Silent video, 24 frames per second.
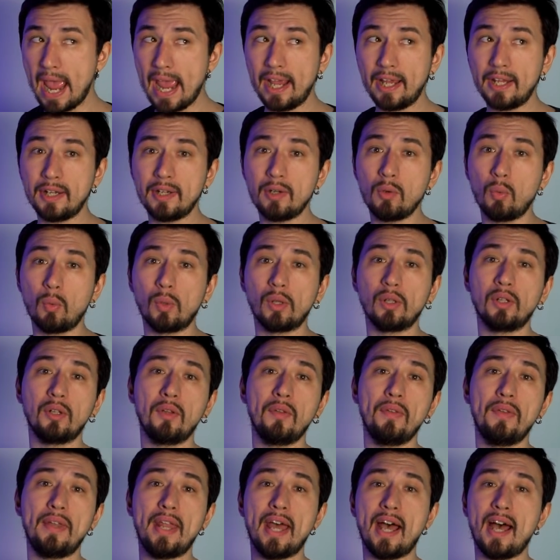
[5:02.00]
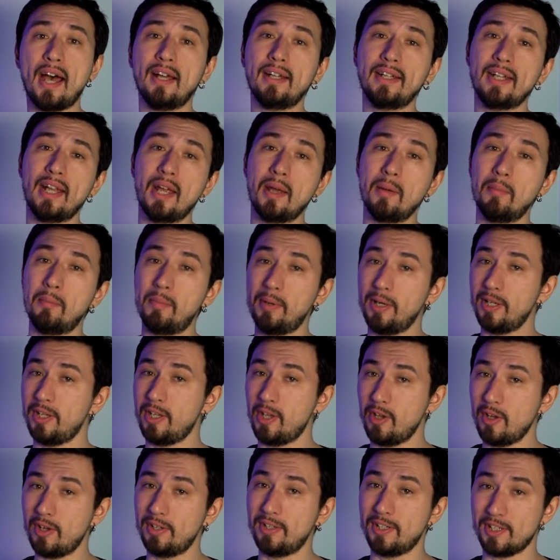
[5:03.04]
and will not bring
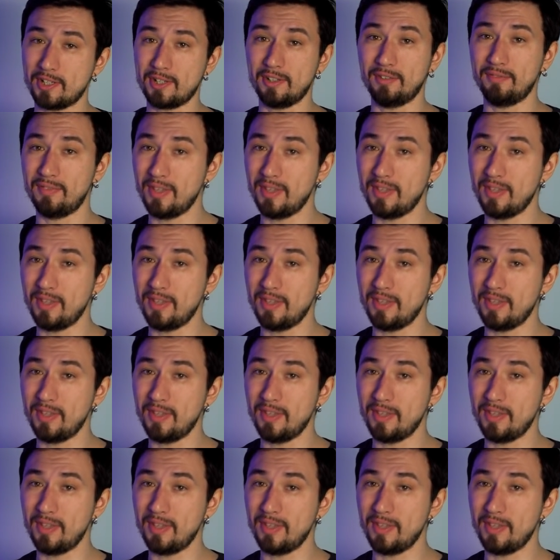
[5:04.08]
you additional